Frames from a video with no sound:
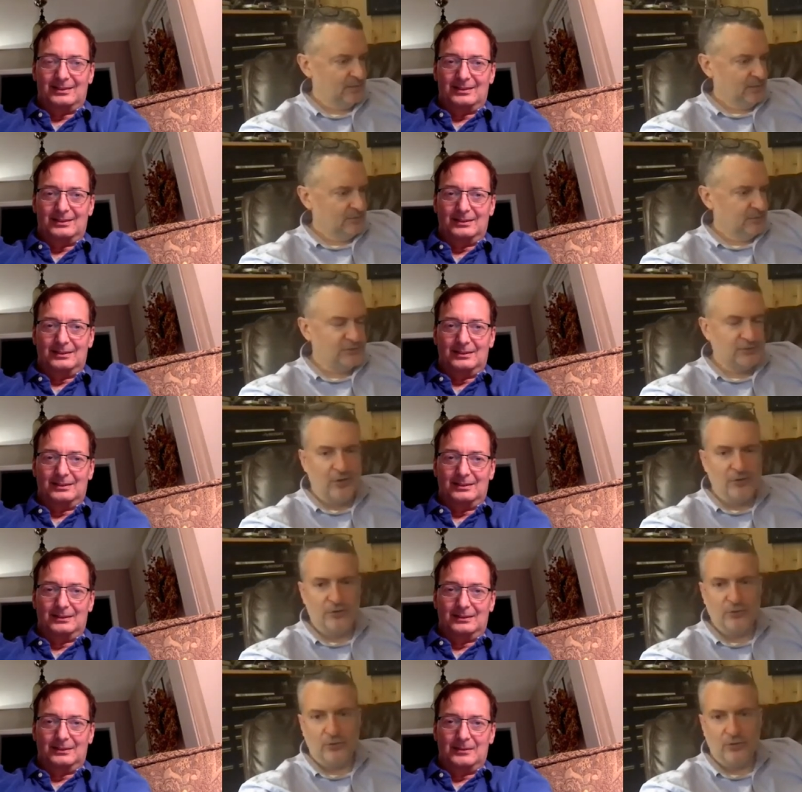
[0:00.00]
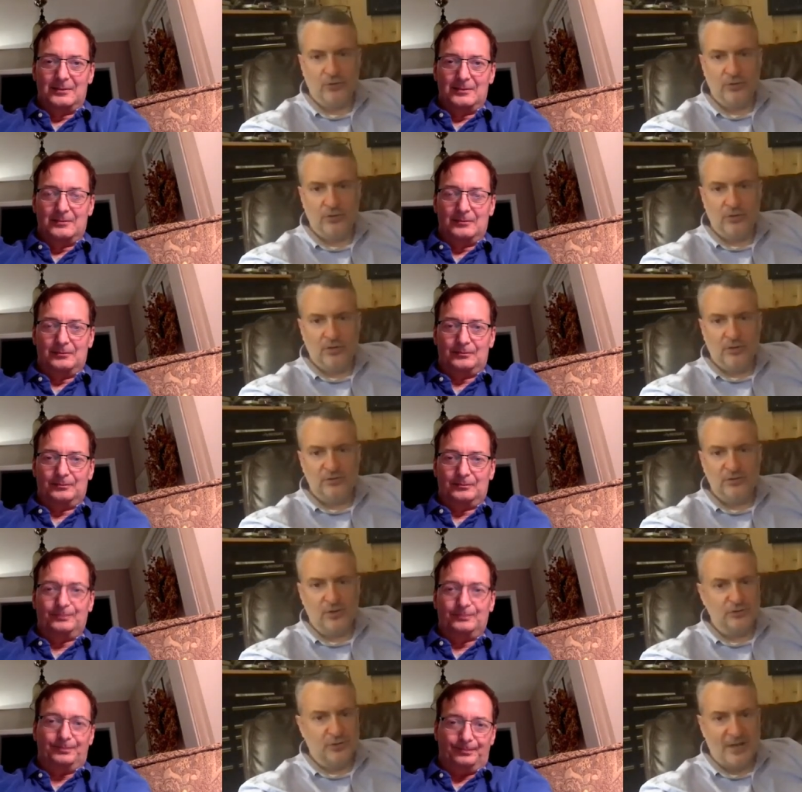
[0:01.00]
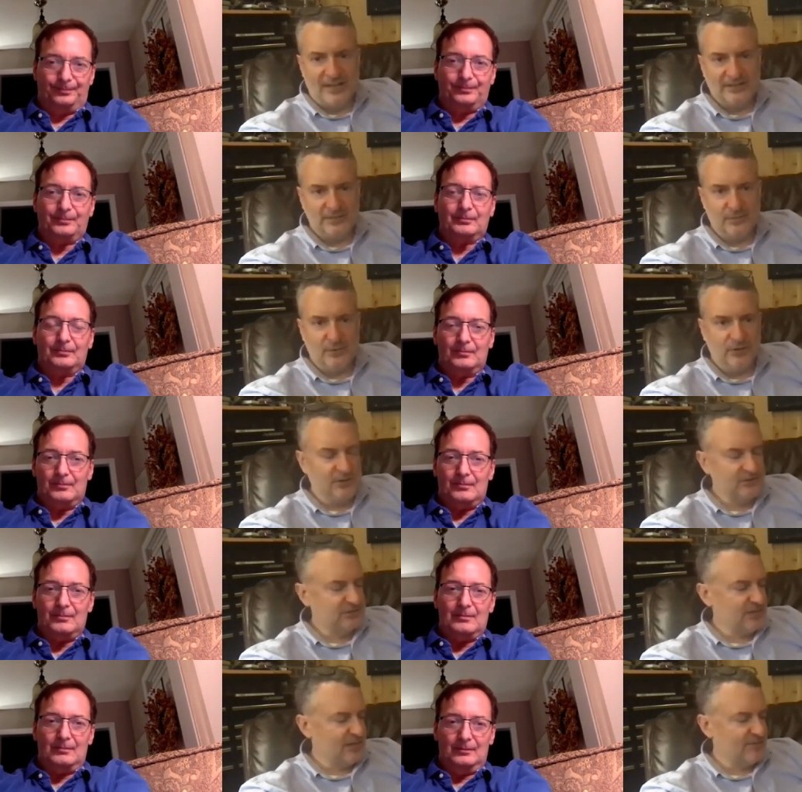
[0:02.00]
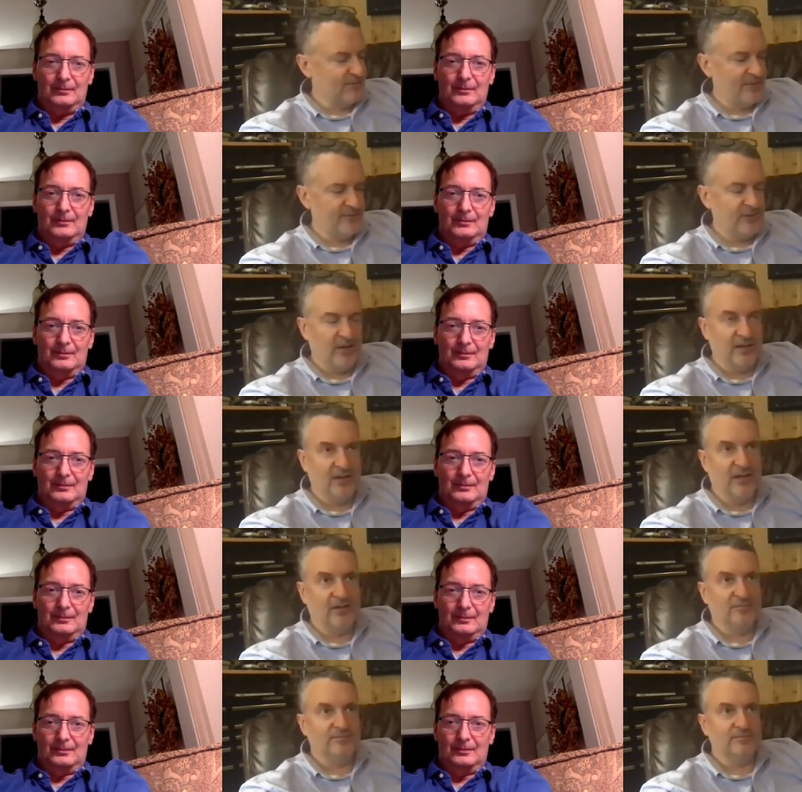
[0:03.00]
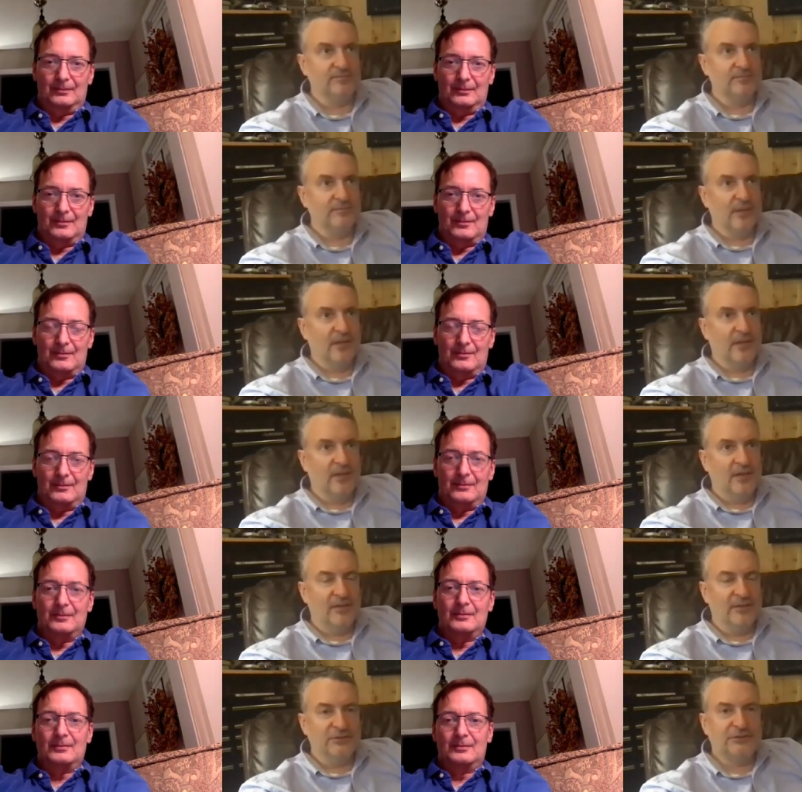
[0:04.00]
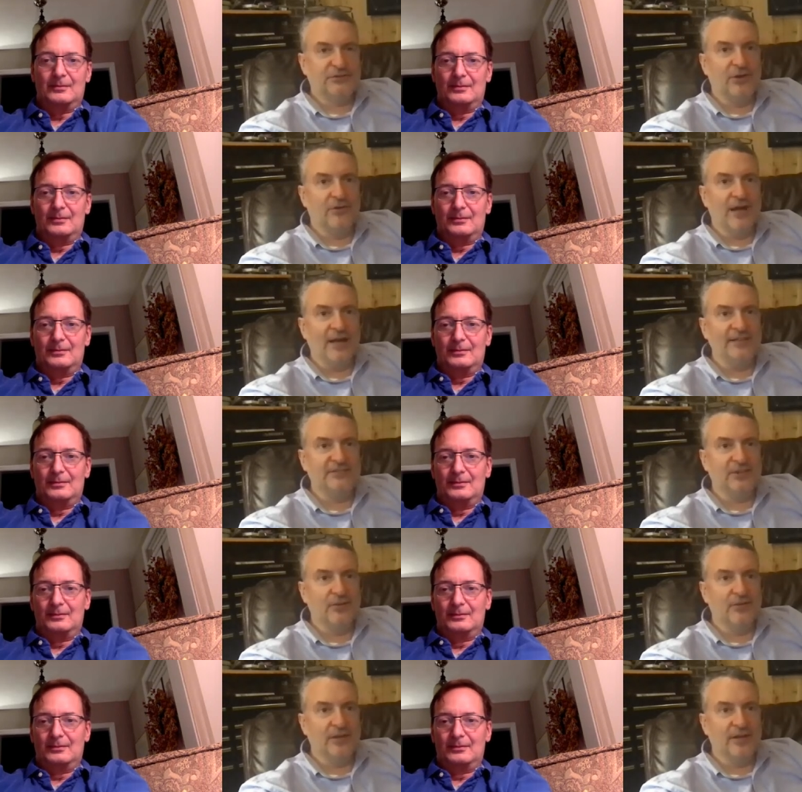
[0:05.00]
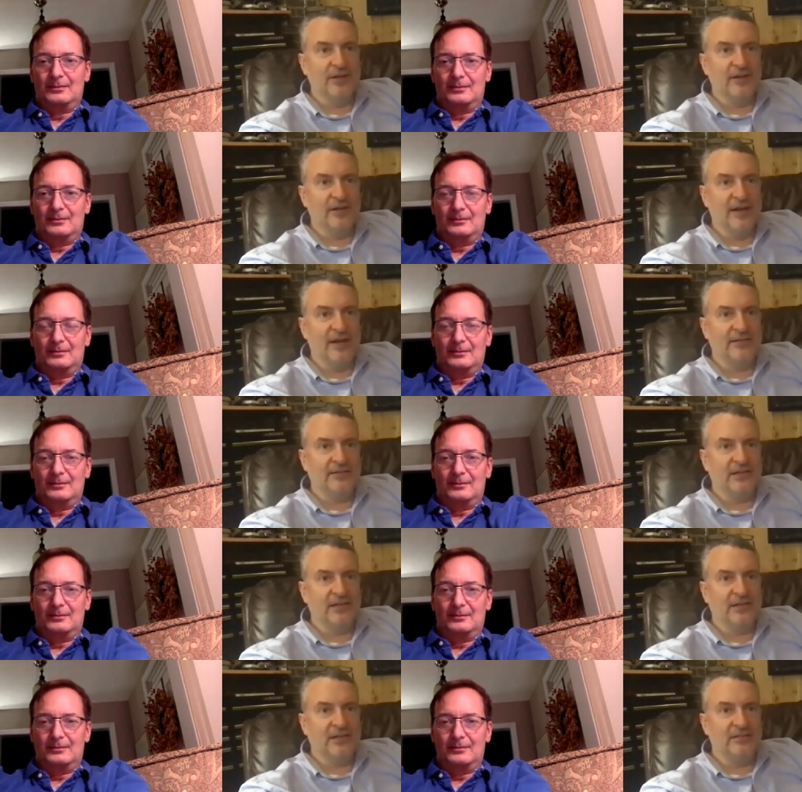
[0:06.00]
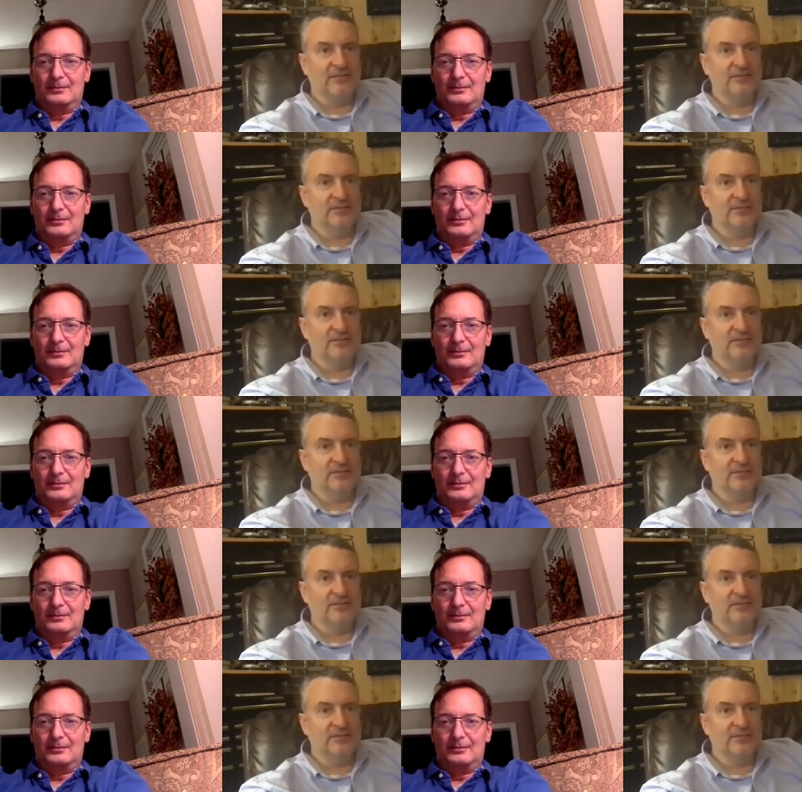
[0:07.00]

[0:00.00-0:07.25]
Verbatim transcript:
Speaker 1: social. Social has some real good stuff. I've done. Um, they're so nice over there at uh,